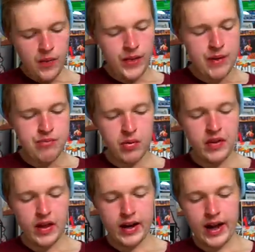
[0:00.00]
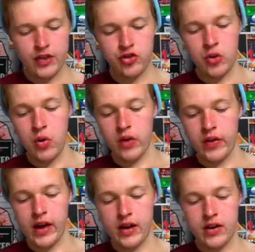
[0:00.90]
Then probably that katsu one at
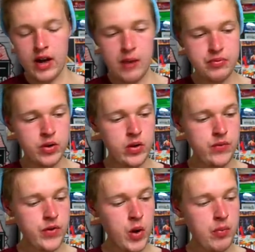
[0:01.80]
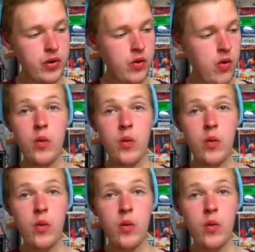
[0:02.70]
the end. Absolutely phenomenal.